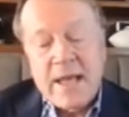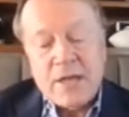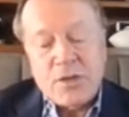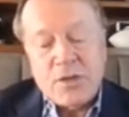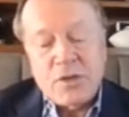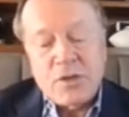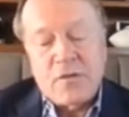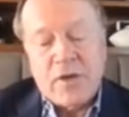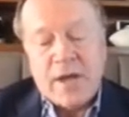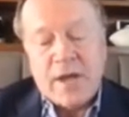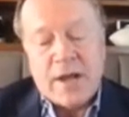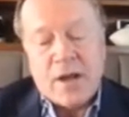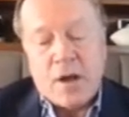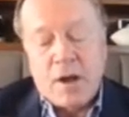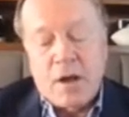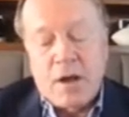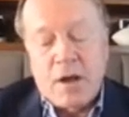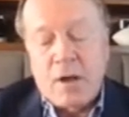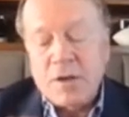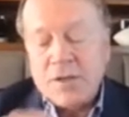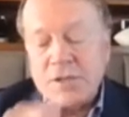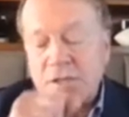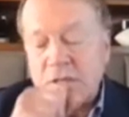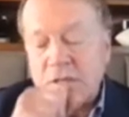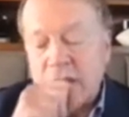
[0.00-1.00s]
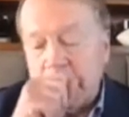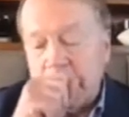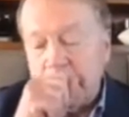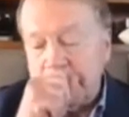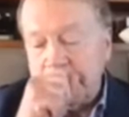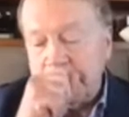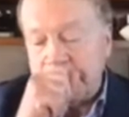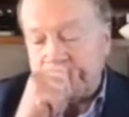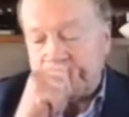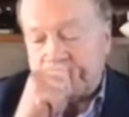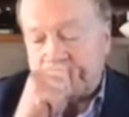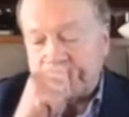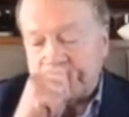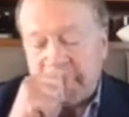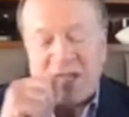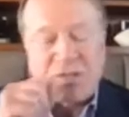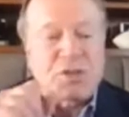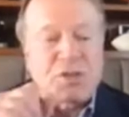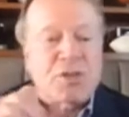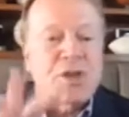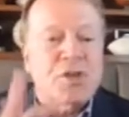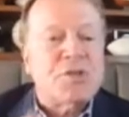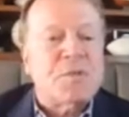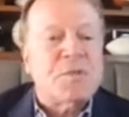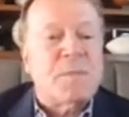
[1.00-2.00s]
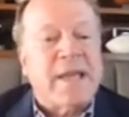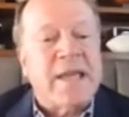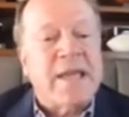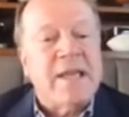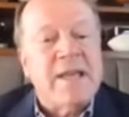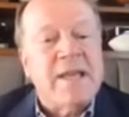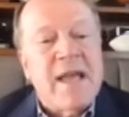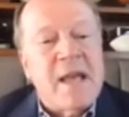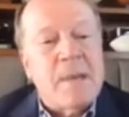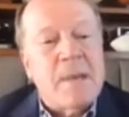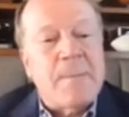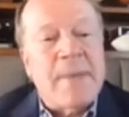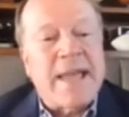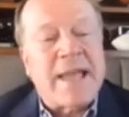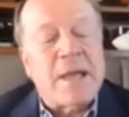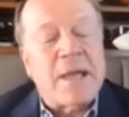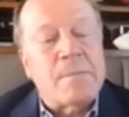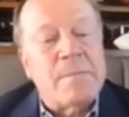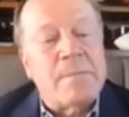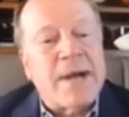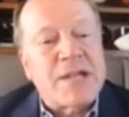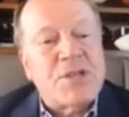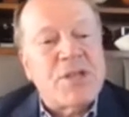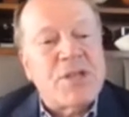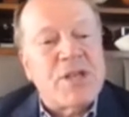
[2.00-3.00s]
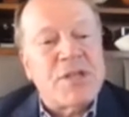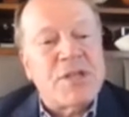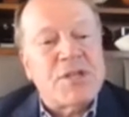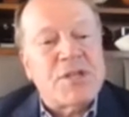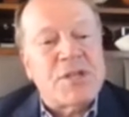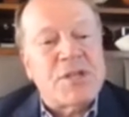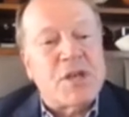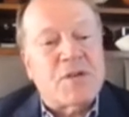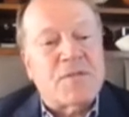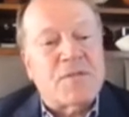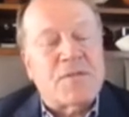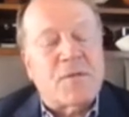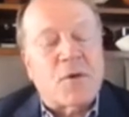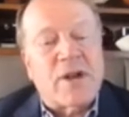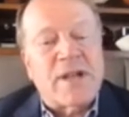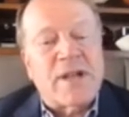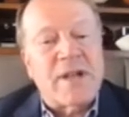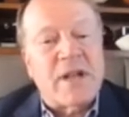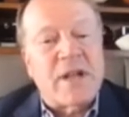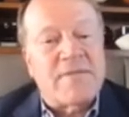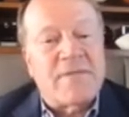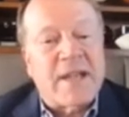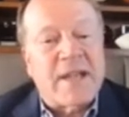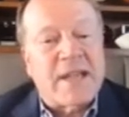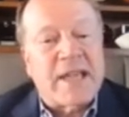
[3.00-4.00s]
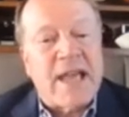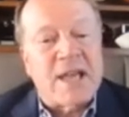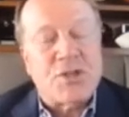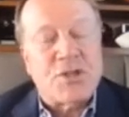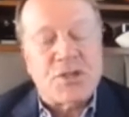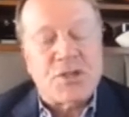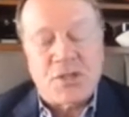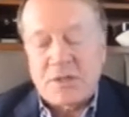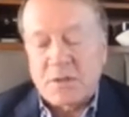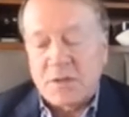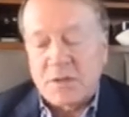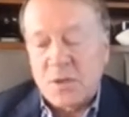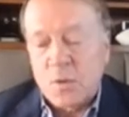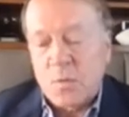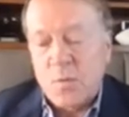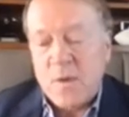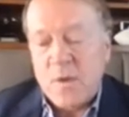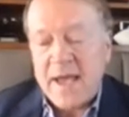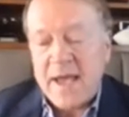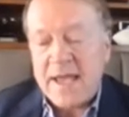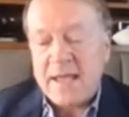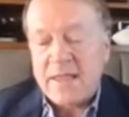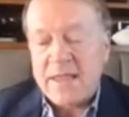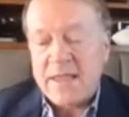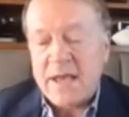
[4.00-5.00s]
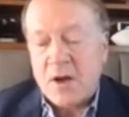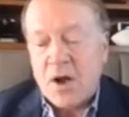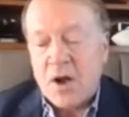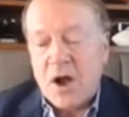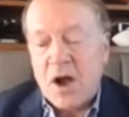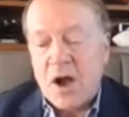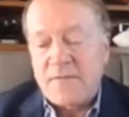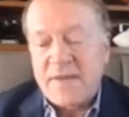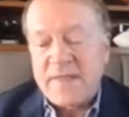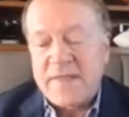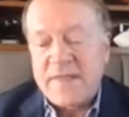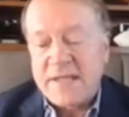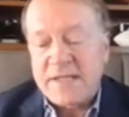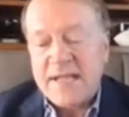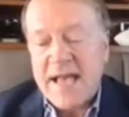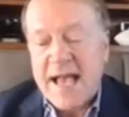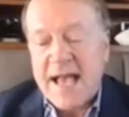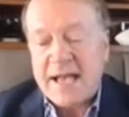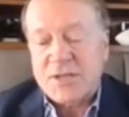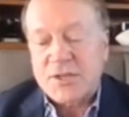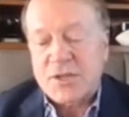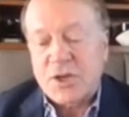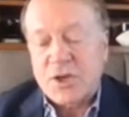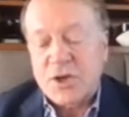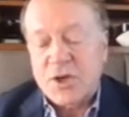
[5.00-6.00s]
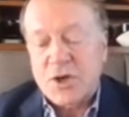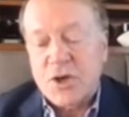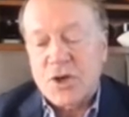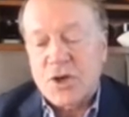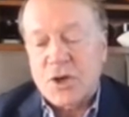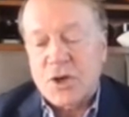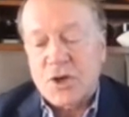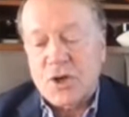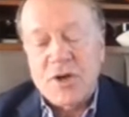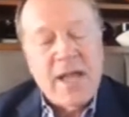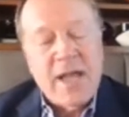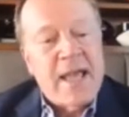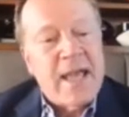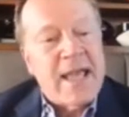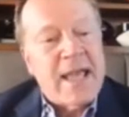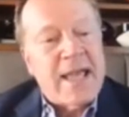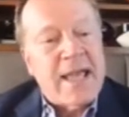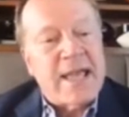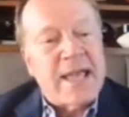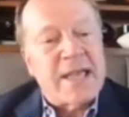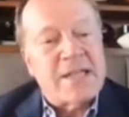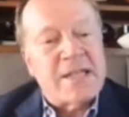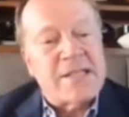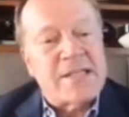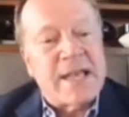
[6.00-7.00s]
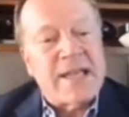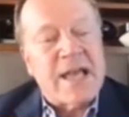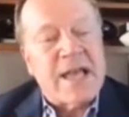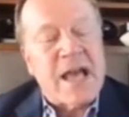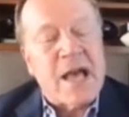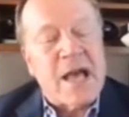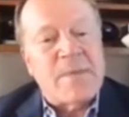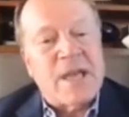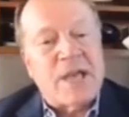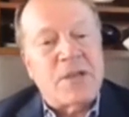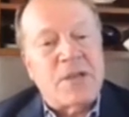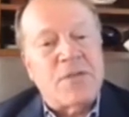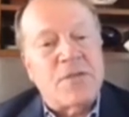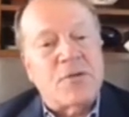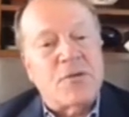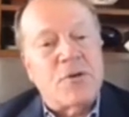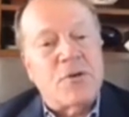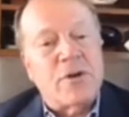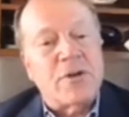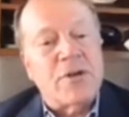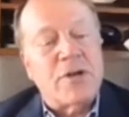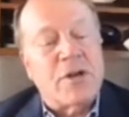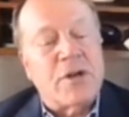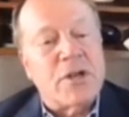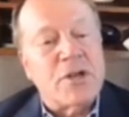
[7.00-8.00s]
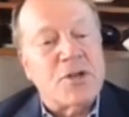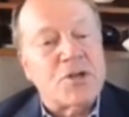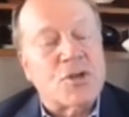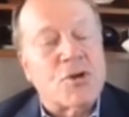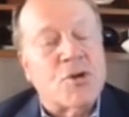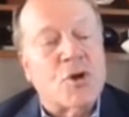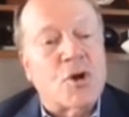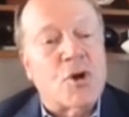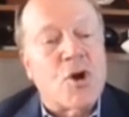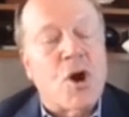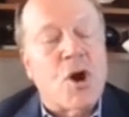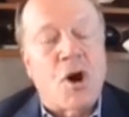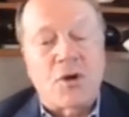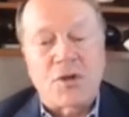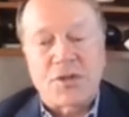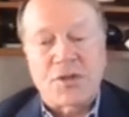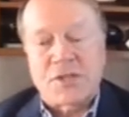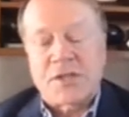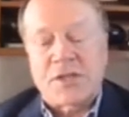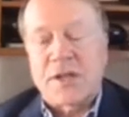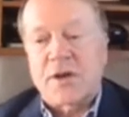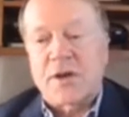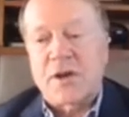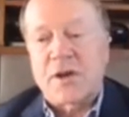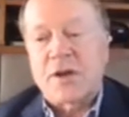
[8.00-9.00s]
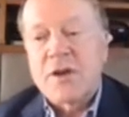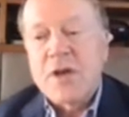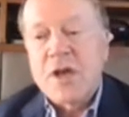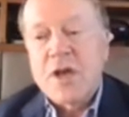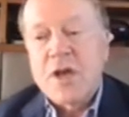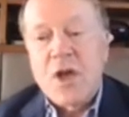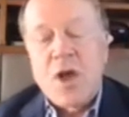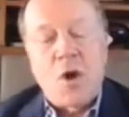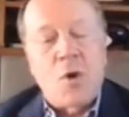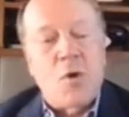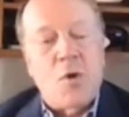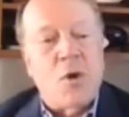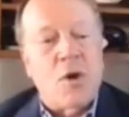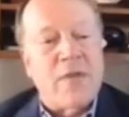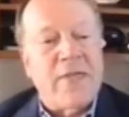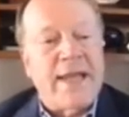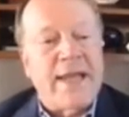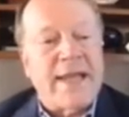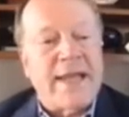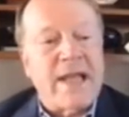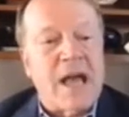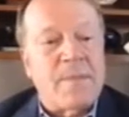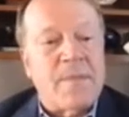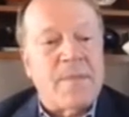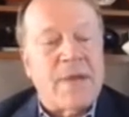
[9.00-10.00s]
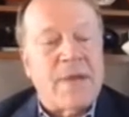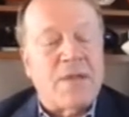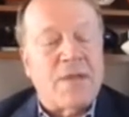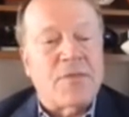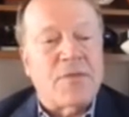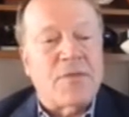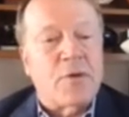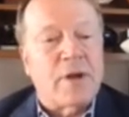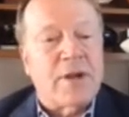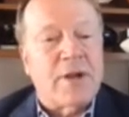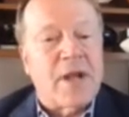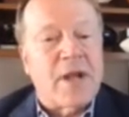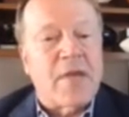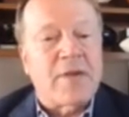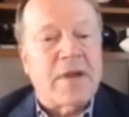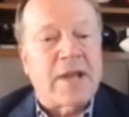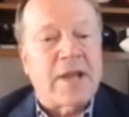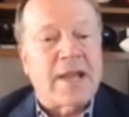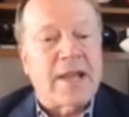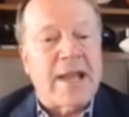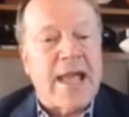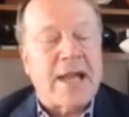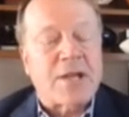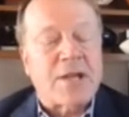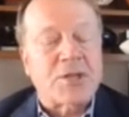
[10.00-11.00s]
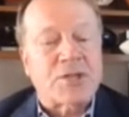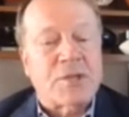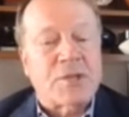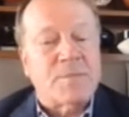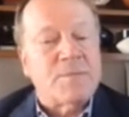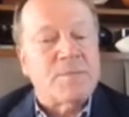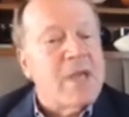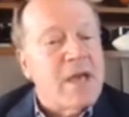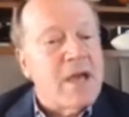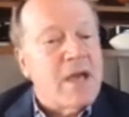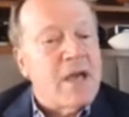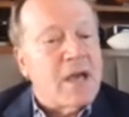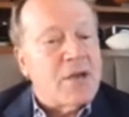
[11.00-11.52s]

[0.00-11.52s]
You could also, make it much easier for identification. The way that often these hacks occur is they come in through a traditional call center, or they come in through another connection.